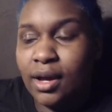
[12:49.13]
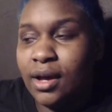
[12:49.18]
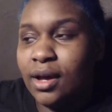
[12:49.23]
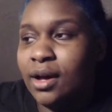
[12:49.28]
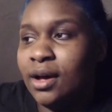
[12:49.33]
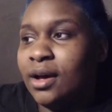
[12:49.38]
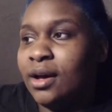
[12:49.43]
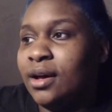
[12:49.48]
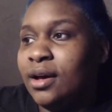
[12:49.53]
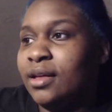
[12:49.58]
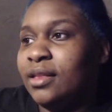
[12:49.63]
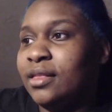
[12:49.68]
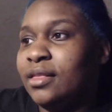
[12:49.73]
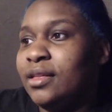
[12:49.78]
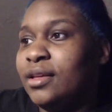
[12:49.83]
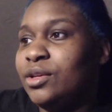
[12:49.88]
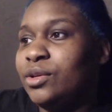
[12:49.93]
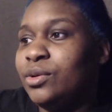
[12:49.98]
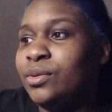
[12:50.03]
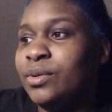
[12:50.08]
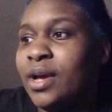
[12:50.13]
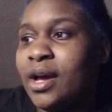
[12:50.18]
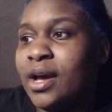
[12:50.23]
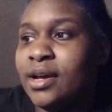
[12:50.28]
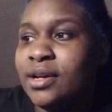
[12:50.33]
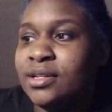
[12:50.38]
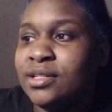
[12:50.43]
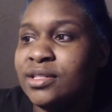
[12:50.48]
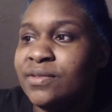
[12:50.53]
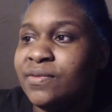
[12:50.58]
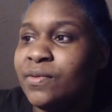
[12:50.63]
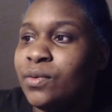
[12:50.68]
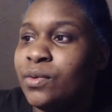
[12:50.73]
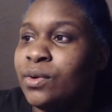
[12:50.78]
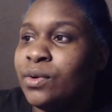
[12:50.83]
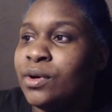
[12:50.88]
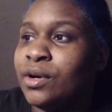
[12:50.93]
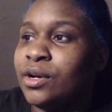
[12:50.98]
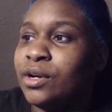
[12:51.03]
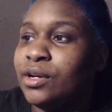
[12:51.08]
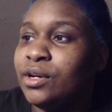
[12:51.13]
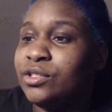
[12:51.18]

Thank you guys for